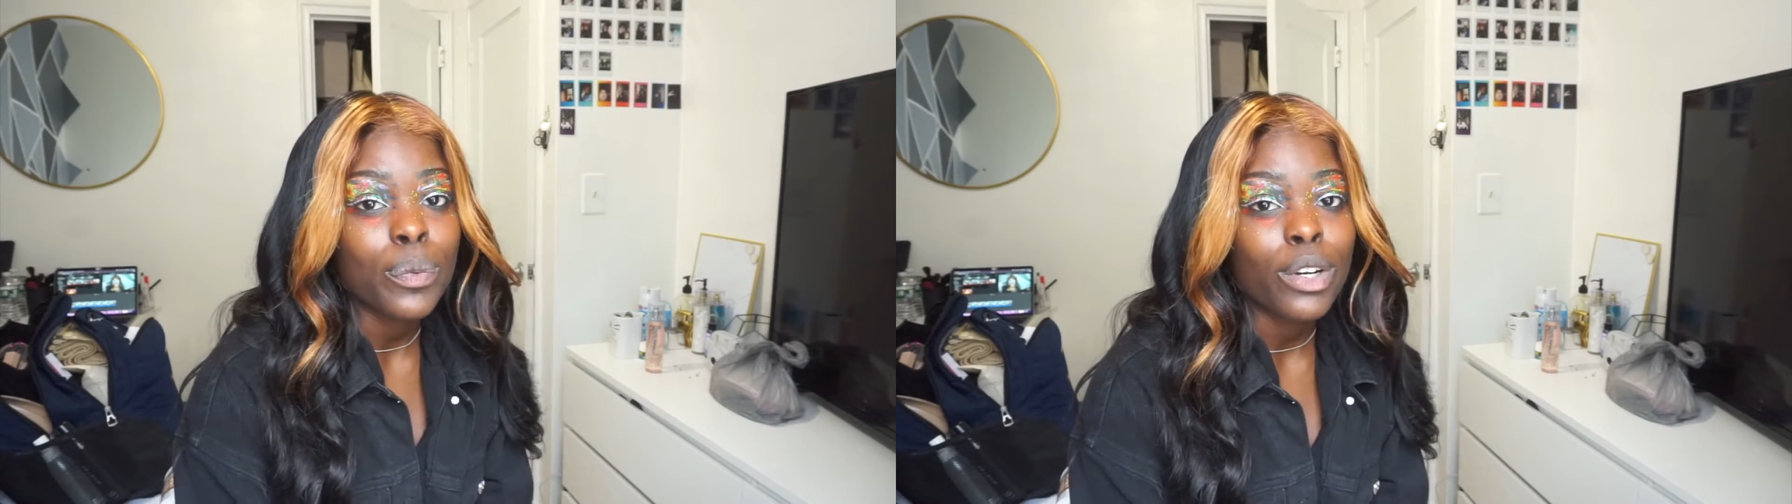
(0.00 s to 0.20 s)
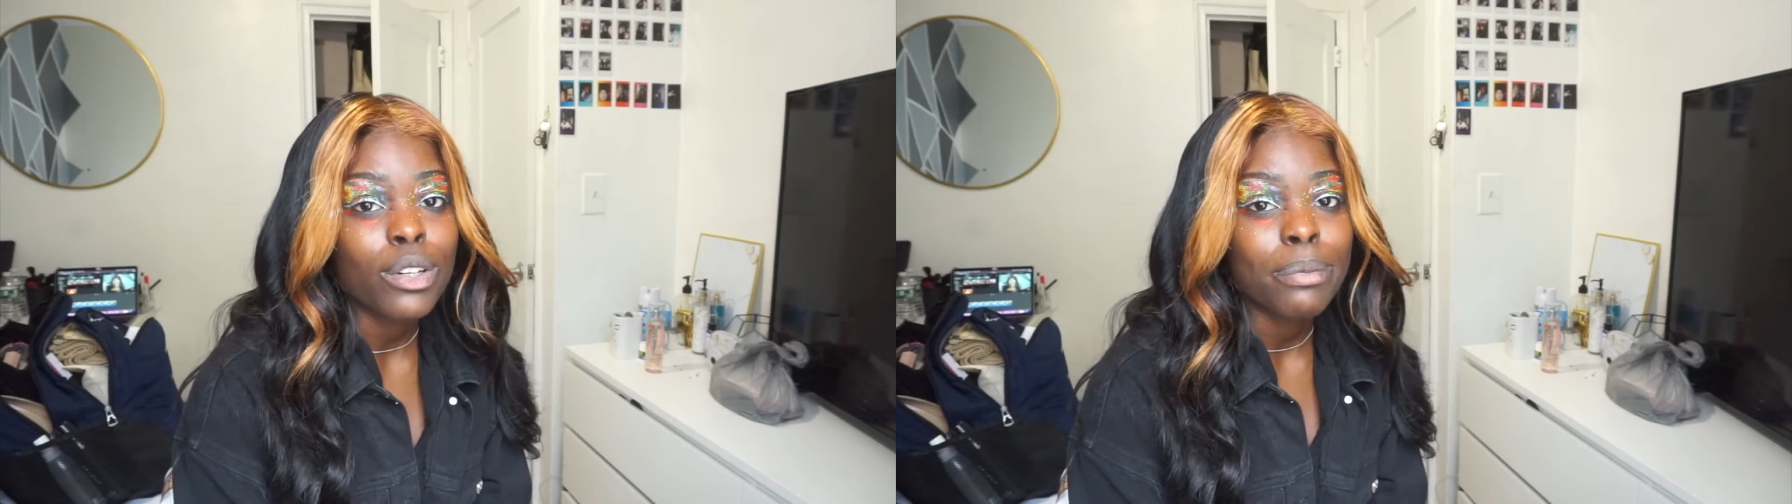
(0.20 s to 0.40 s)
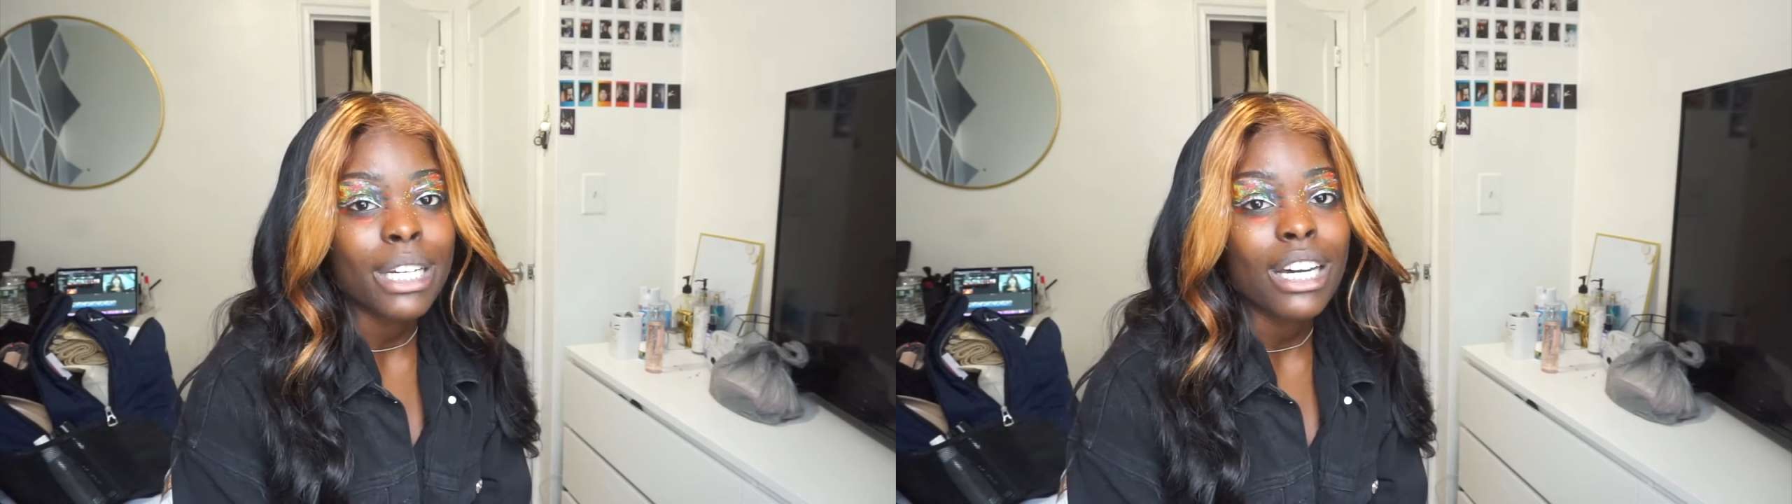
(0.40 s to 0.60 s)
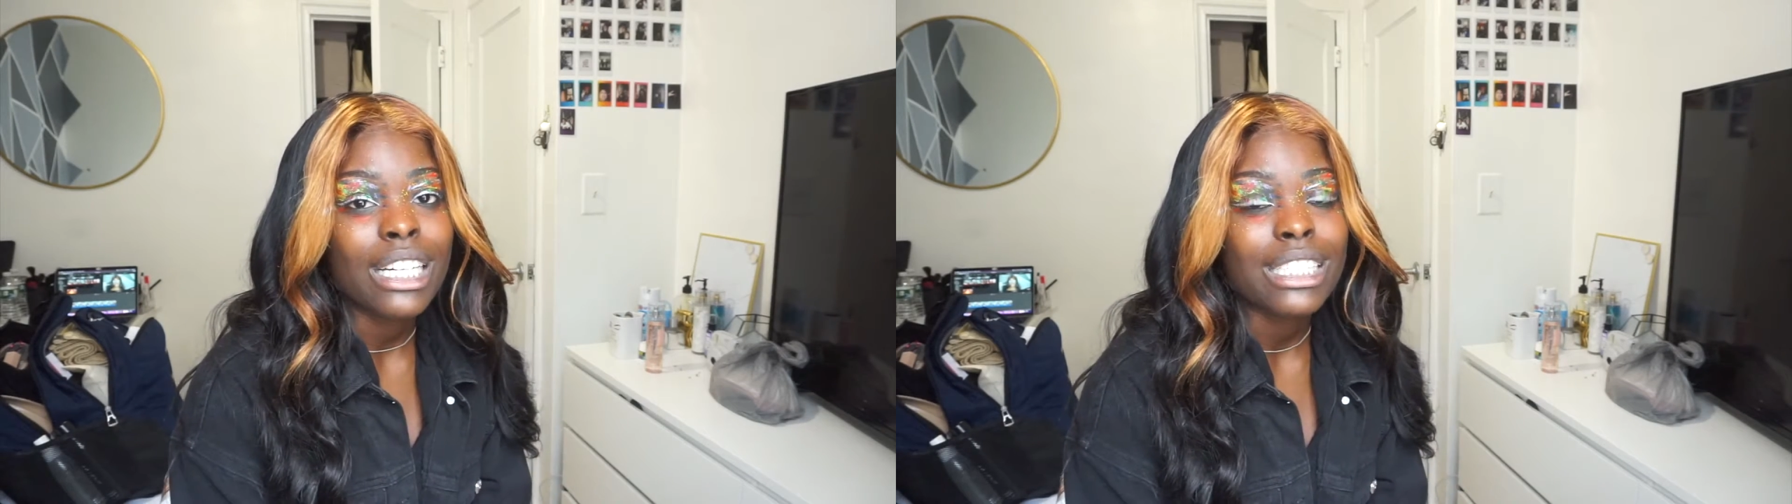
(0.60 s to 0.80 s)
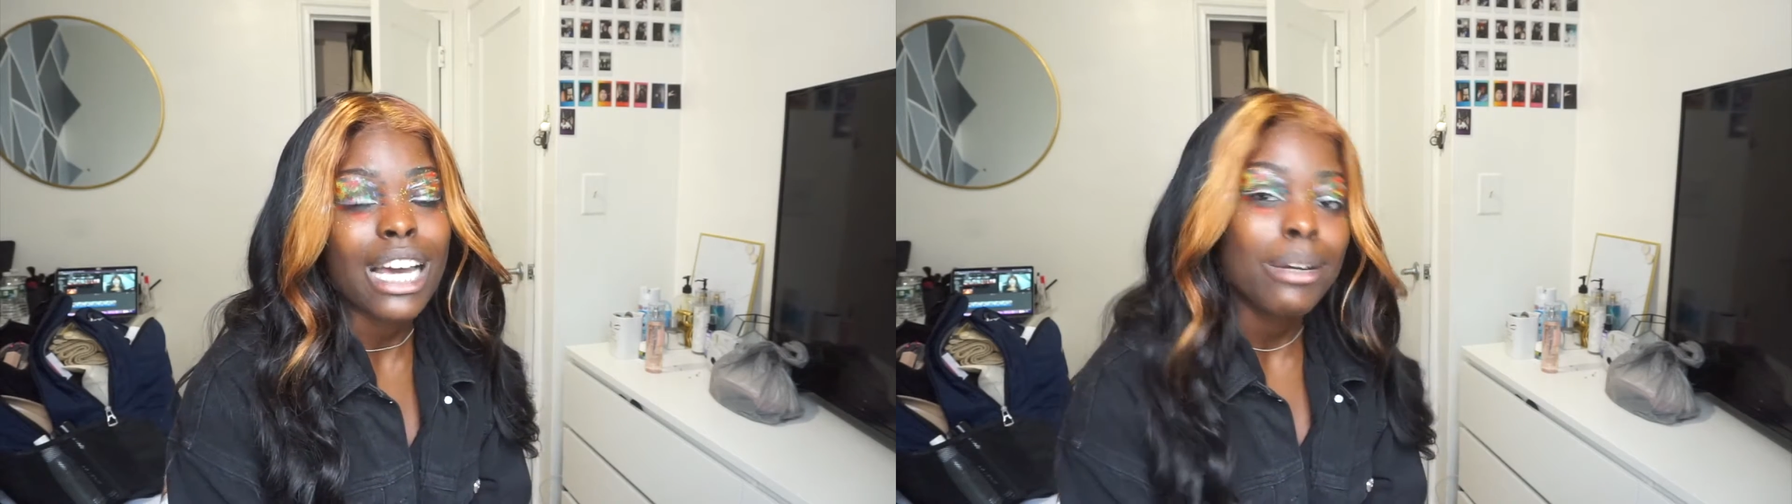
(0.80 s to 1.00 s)
work
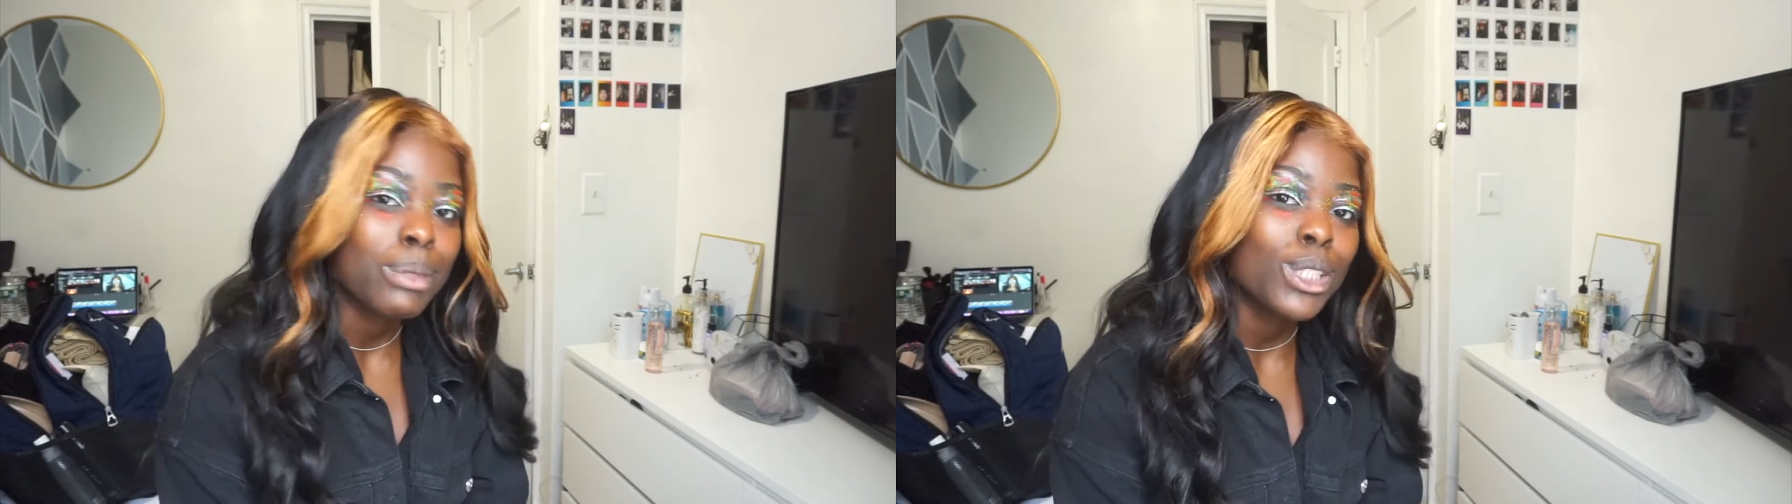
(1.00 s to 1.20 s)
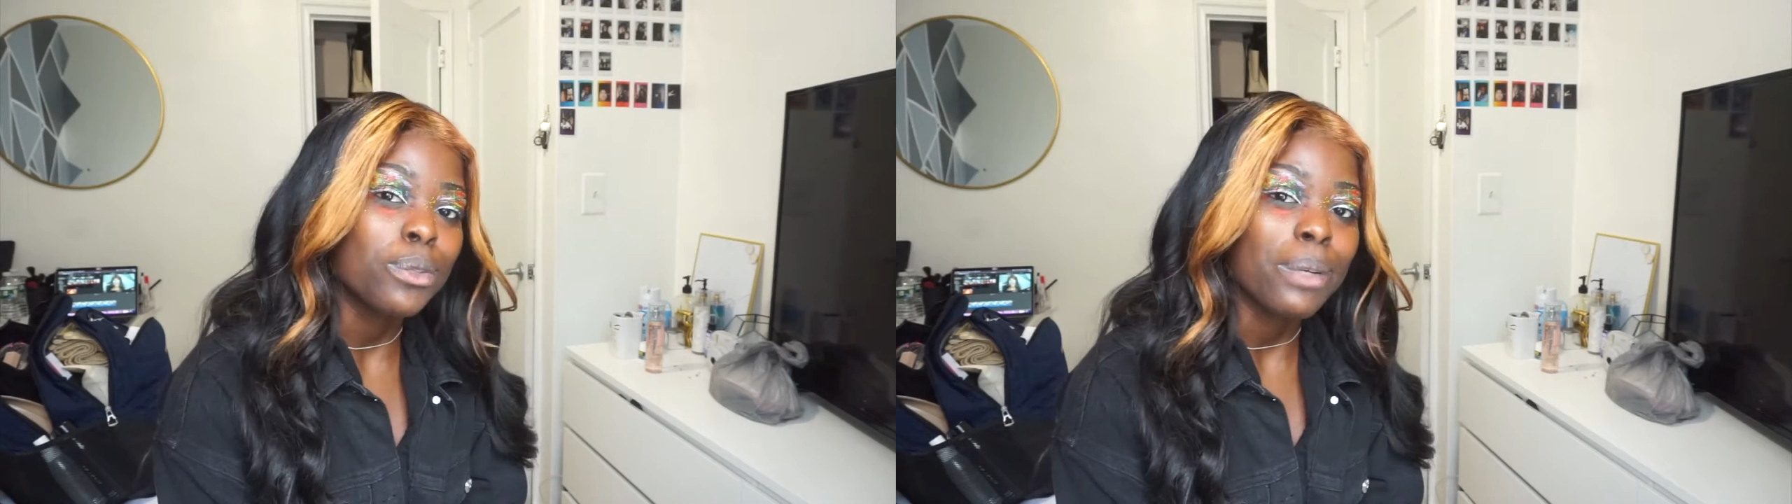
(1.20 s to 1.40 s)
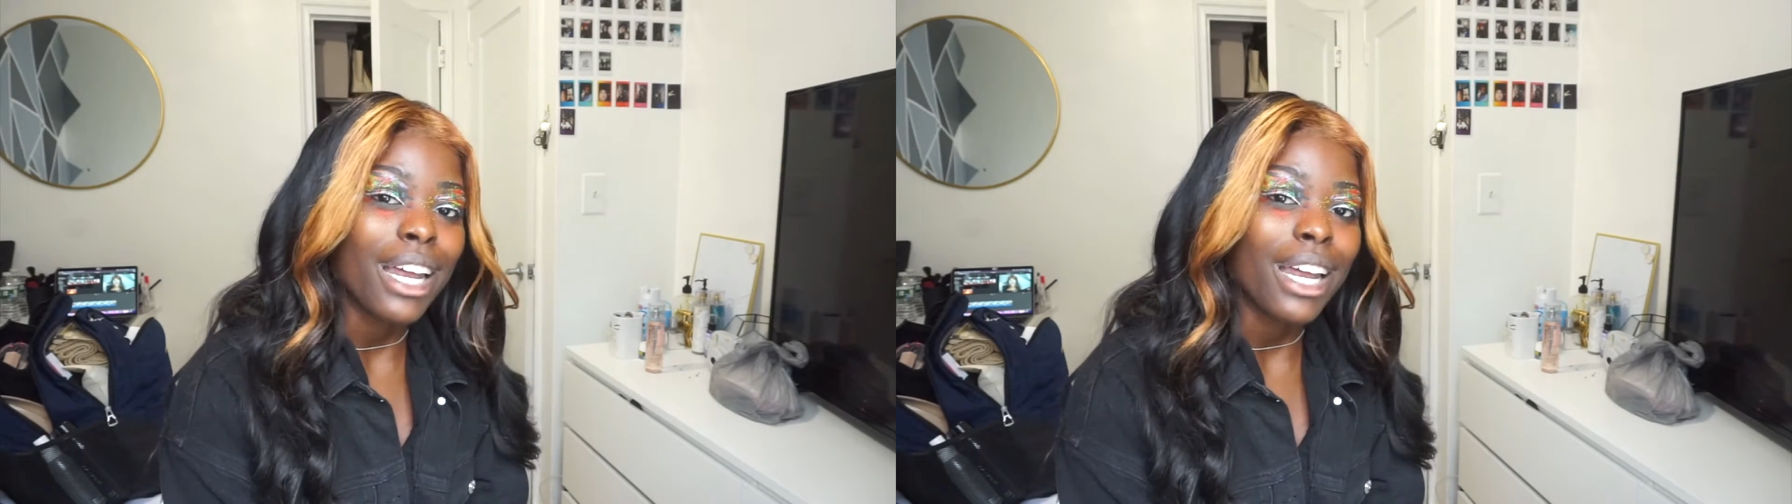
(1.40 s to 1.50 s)
because I'm stupid.